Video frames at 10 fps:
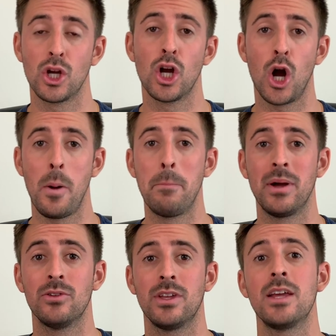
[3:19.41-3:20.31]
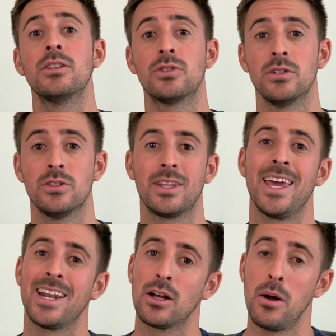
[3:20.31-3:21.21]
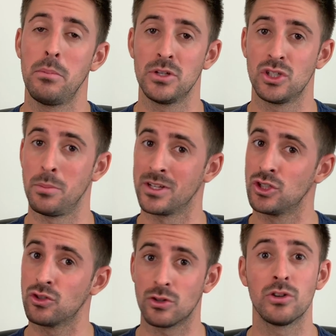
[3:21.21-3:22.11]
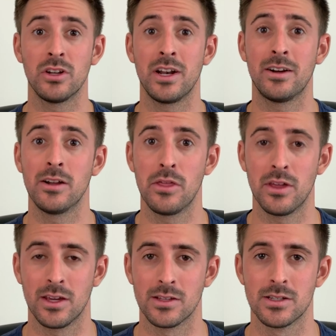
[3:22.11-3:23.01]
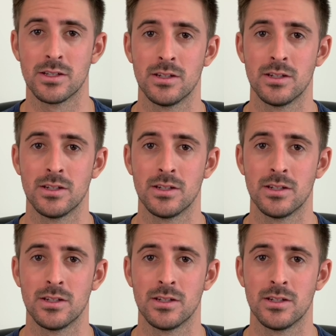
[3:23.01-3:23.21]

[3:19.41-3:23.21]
compound interest can accomplish some extraordinary things.